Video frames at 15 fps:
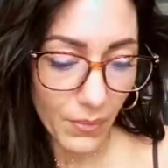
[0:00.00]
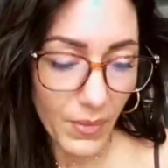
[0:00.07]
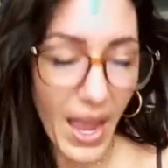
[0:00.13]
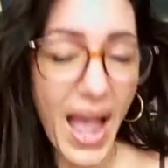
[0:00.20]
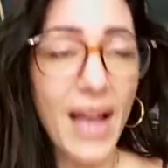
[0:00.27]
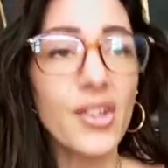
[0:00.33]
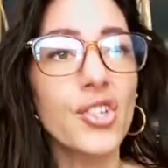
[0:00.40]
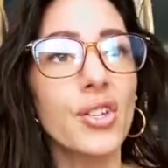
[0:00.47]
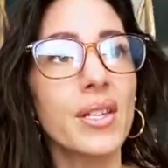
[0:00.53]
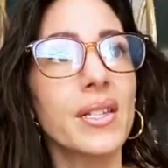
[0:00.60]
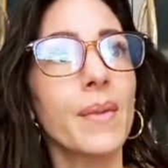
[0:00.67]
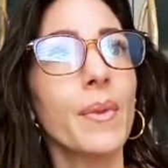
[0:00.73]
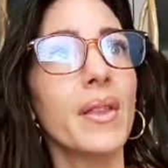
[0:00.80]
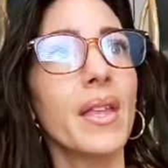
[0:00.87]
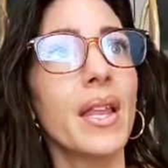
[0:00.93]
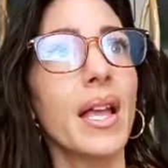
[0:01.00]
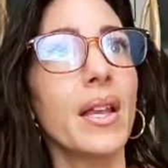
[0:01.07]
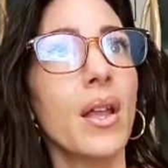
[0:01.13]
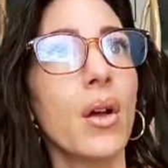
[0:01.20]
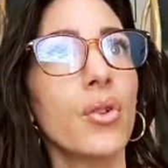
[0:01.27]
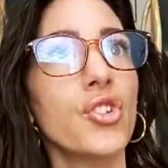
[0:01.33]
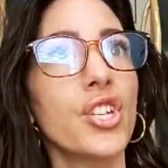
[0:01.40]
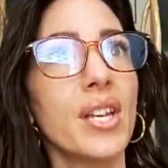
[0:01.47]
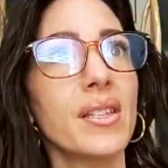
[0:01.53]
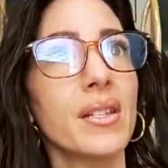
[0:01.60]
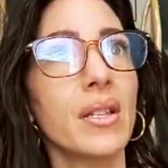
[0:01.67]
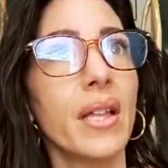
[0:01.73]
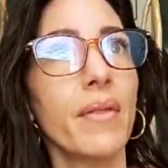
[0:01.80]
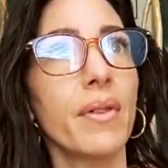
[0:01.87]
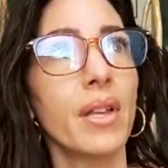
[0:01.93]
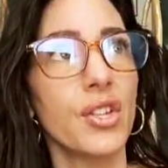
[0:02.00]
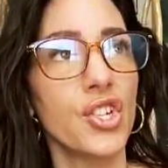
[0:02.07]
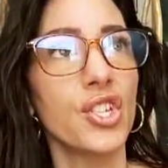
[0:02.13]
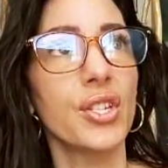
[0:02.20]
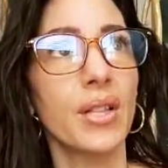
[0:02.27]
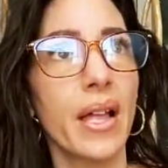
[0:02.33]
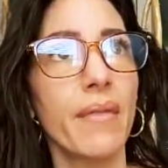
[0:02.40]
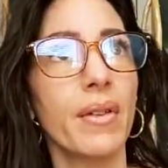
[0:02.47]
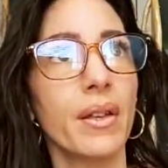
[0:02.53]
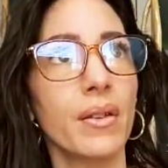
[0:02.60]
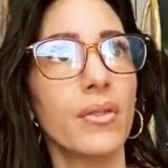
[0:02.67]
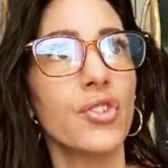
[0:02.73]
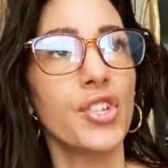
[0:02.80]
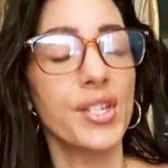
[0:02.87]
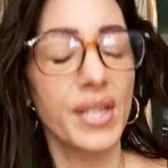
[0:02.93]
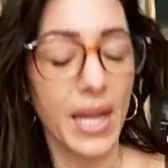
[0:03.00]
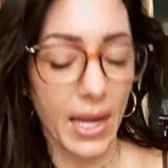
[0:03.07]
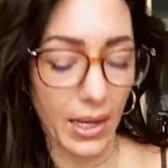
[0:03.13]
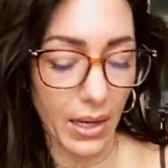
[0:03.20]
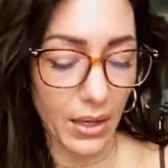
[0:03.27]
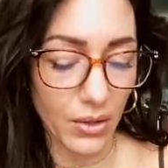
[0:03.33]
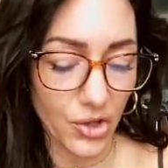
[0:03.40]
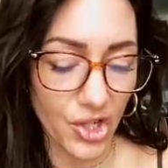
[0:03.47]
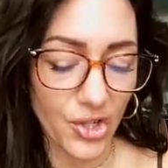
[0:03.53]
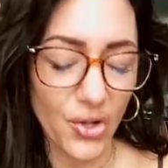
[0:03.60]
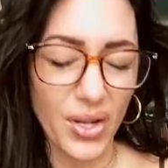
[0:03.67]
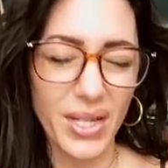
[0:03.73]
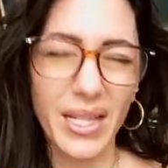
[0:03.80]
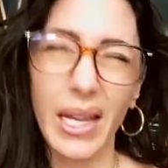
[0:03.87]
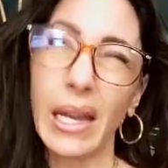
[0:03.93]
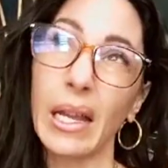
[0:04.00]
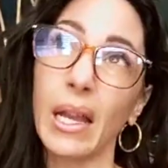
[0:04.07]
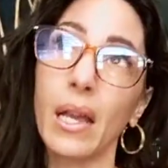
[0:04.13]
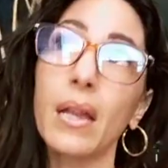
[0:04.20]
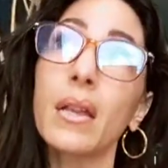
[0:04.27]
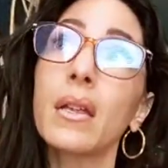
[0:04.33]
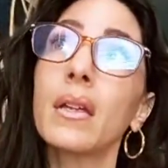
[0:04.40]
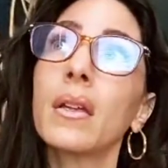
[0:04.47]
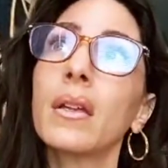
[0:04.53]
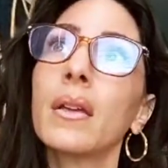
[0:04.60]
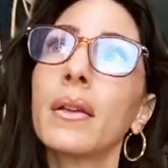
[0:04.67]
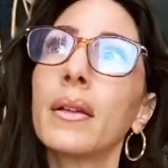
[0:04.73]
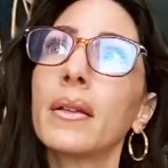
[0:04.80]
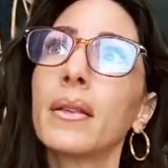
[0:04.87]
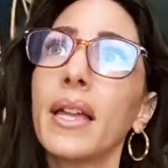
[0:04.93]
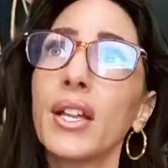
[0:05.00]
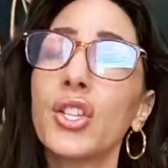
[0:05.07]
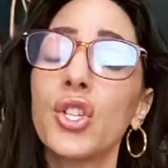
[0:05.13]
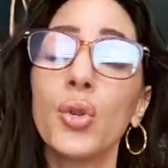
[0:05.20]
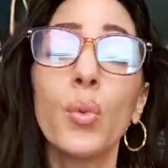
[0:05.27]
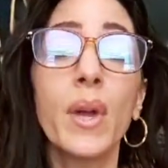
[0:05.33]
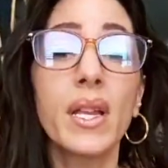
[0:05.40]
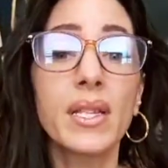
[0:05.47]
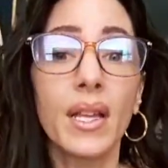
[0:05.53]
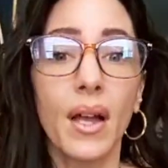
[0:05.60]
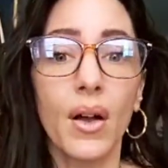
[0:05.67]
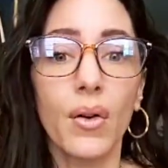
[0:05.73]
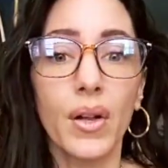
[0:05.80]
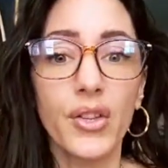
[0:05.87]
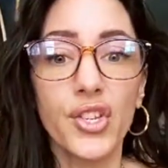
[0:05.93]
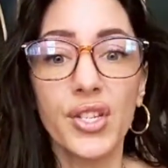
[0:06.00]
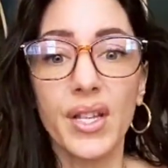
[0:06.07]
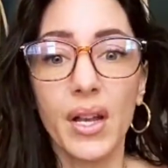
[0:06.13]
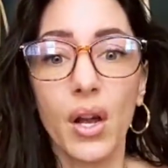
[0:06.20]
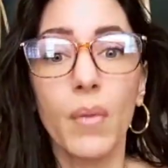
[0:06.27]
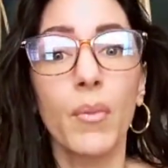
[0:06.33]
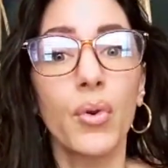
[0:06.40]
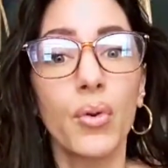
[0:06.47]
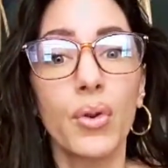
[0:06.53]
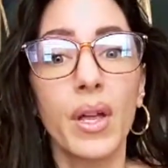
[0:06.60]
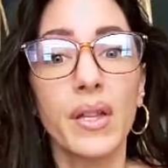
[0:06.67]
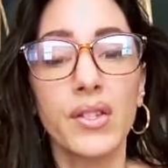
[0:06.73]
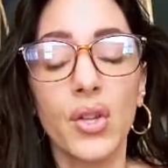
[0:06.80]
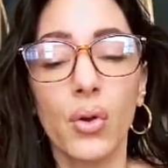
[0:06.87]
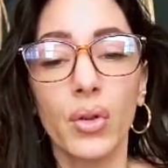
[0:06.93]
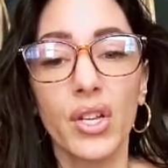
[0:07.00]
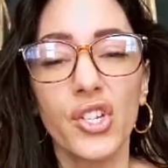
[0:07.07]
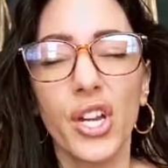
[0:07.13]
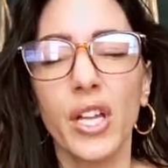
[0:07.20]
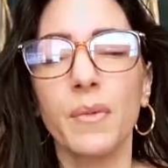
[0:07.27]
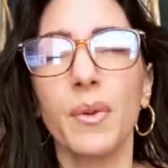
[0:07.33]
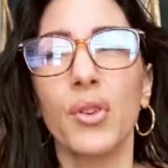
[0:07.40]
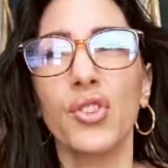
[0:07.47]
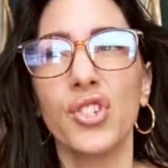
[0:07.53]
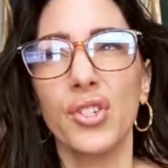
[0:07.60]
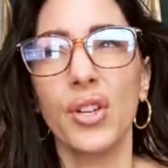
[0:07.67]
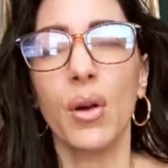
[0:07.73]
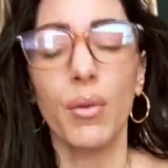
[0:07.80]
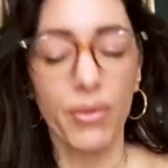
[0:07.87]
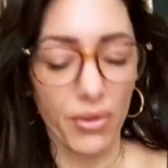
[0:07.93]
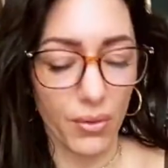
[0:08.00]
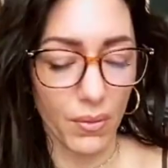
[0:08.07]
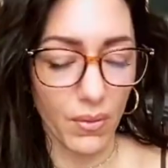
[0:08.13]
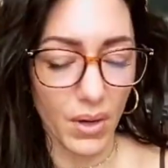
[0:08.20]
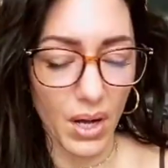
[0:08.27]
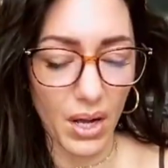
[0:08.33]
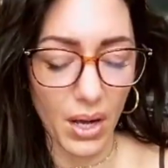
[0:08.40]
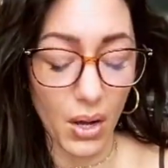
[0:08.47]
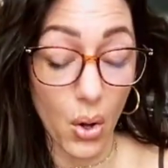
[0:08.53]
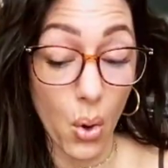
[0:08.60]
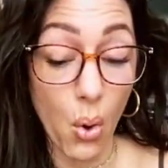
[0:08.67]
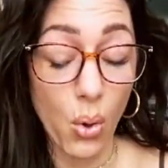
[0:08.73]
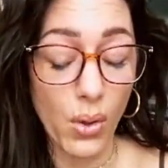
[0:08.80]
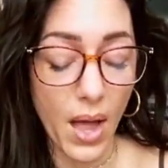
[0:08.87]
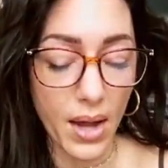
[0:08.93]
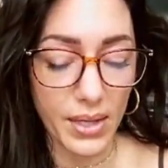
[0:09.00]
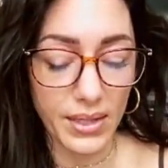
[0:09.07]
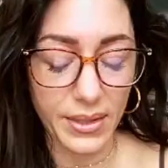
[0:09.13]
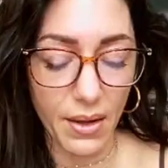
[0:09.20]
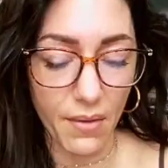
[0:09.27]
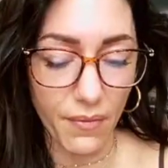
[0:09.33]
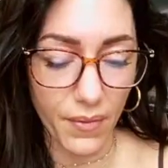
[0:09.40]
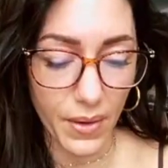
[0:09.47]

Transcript: Actually, someone that I know, she's 11. She's taken it. She started taking it like 2 weeks ago. And she said her mood has totally changed because she's going through a whole lot of stuff.